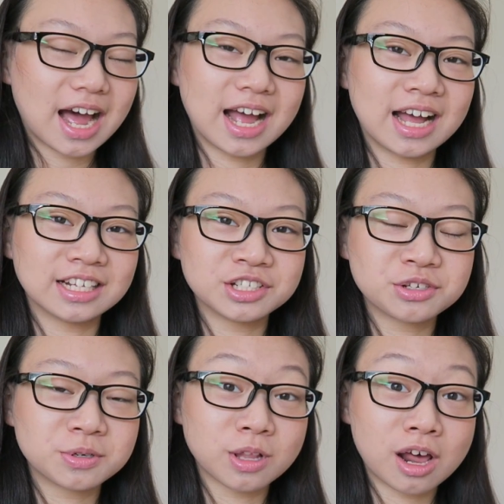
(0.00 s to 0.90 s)
I had to
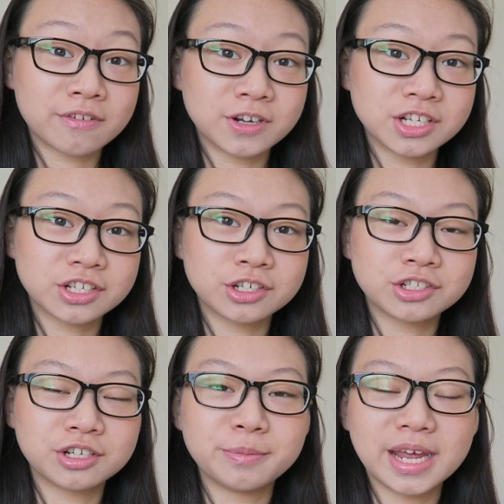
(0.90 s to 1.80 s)
do a lot of
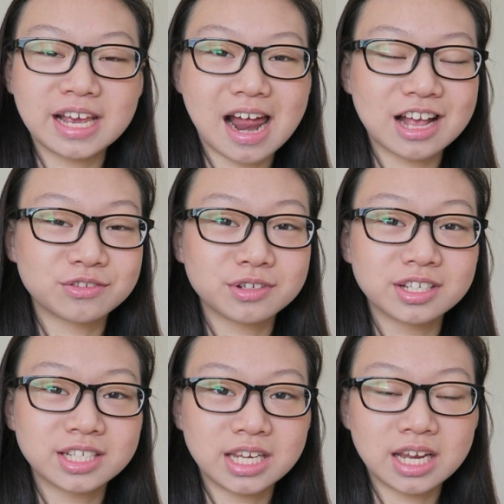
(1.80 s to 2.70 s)
research to make it as
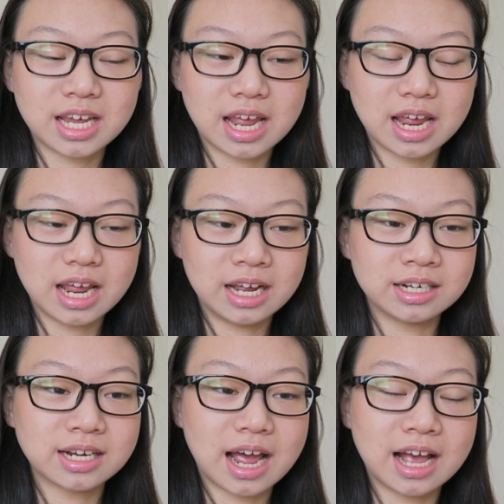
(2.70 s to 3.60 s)
realistic
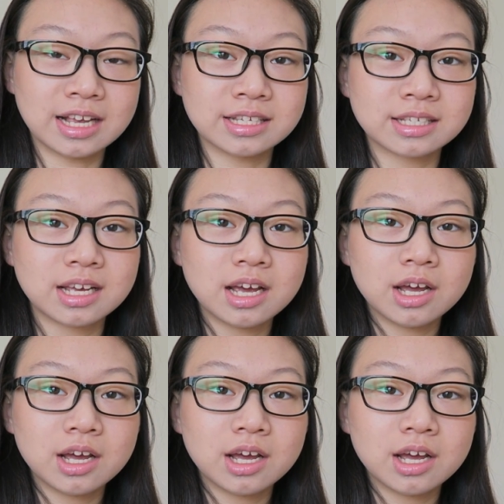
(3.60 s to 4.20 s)
and as